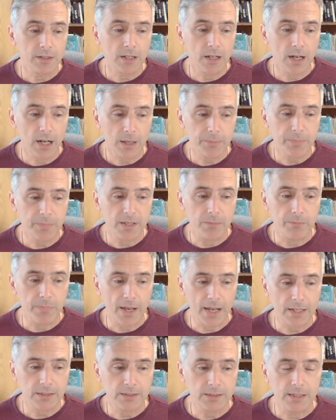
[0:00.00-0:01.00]
copy it
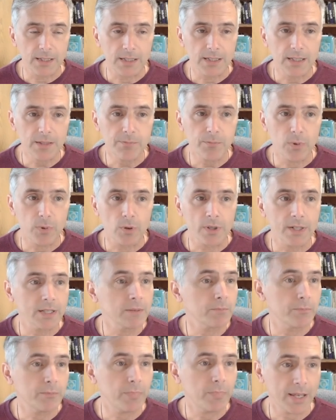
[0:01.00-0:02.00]
back to the clipboard,
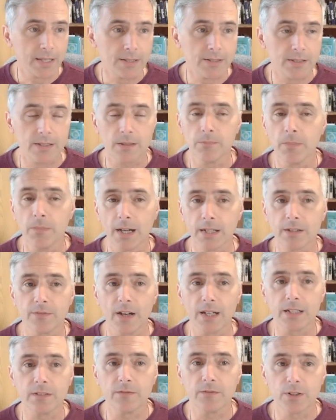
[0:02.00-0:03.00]
and paste the
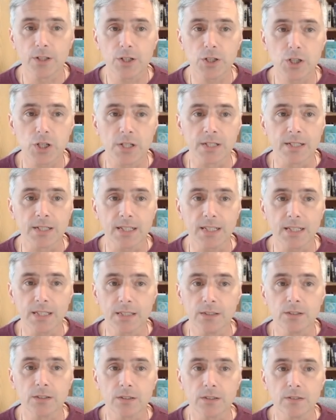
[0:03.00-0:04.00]
modified version
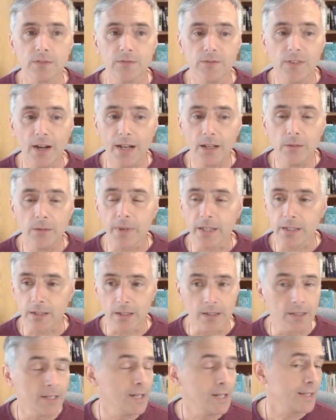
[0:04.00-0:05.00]
into
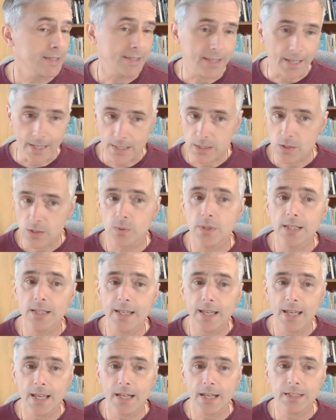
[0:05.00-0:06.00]
FileMaker. That's
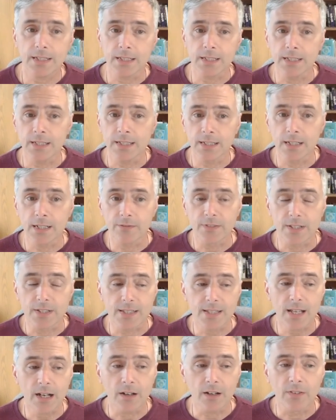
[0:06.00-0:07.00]
really handy in and of
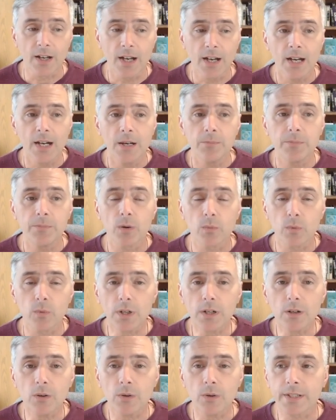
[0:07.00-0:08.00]
itself. But
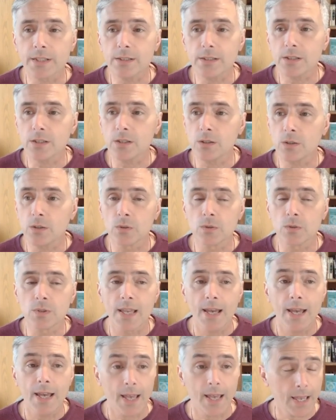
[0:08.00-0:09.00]
we're going to
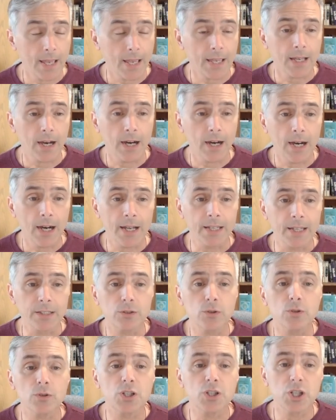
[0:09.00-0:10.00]
use AI
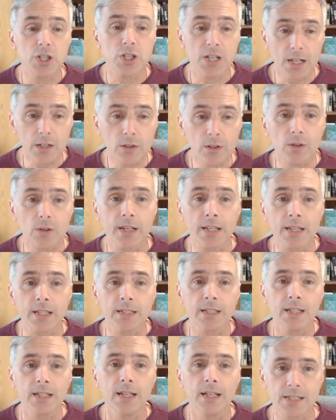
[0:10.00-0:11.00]
to
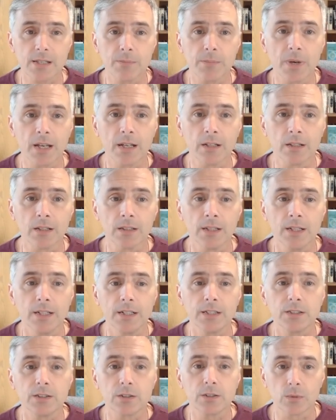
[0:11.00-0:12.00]
generate XML
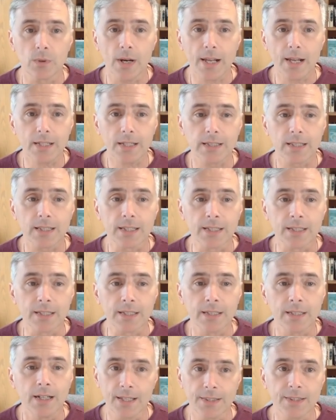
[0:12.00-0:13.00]

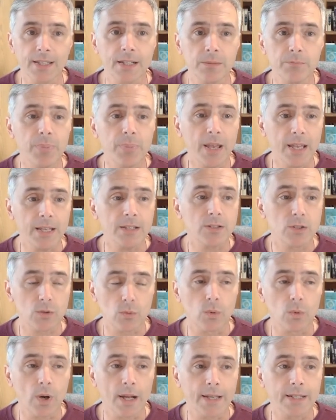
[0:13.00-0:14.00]
directly and then paste
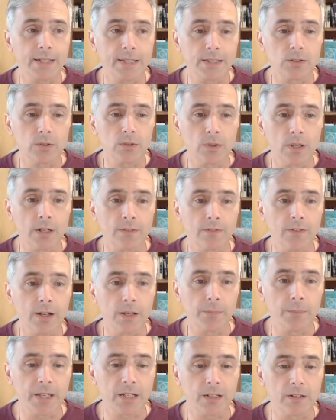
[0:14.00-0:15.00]
right into our
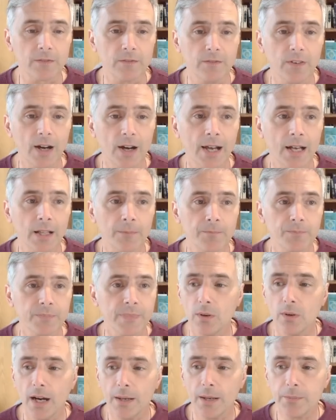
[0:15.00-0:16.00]
FileMaker file.
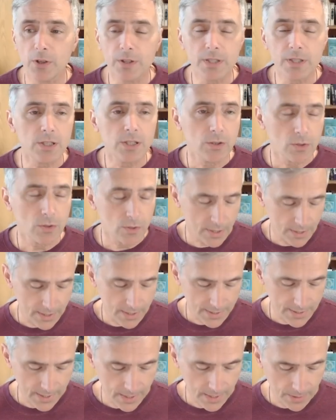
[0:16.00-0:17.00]
I'm going to use an
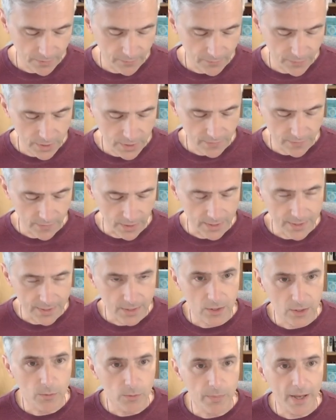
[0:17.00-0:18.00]
example. First of all,
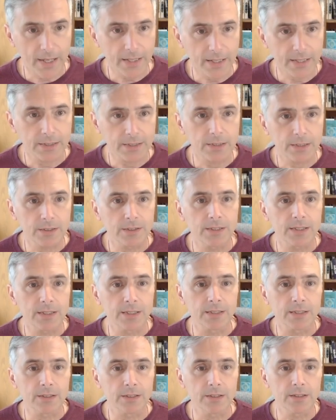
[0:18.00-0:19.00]
let's go back into
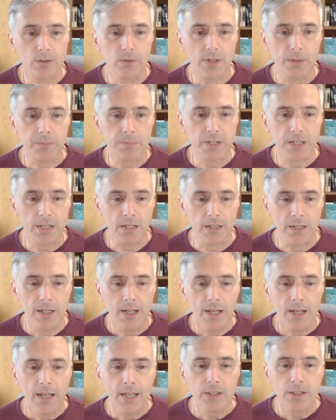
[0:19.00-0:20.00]
the script here.
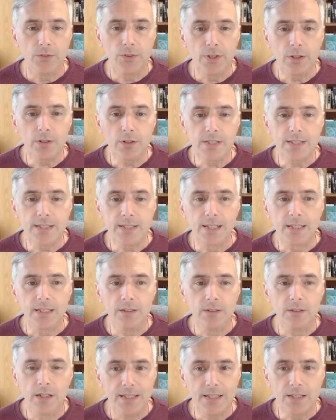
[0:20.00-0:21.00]
You'll notice that
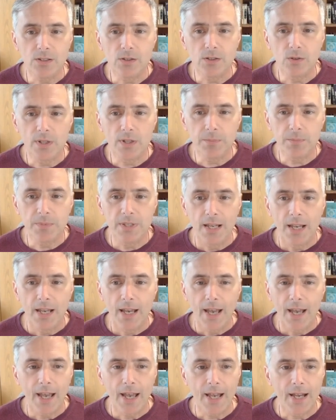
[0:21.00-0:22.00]
this script
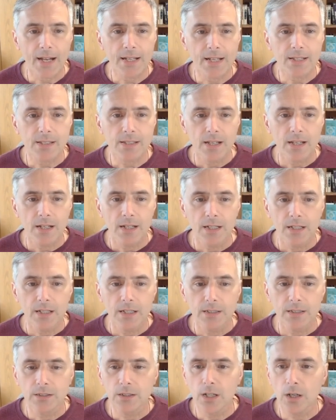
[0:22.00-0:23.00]
has
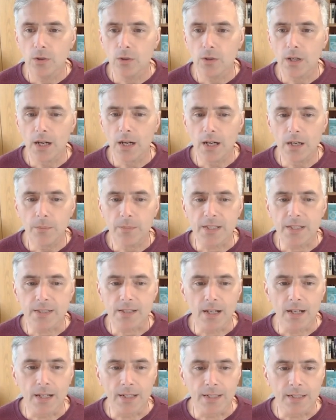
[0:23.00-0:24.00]
no
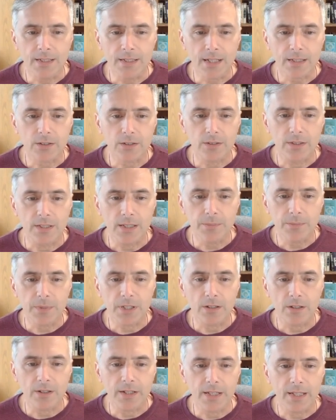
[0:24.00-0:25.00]
comments on it. Actually, let me
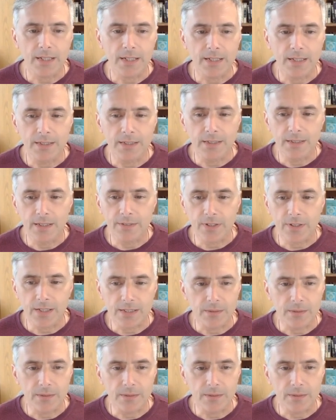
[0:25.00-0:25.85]
go ahead and I've got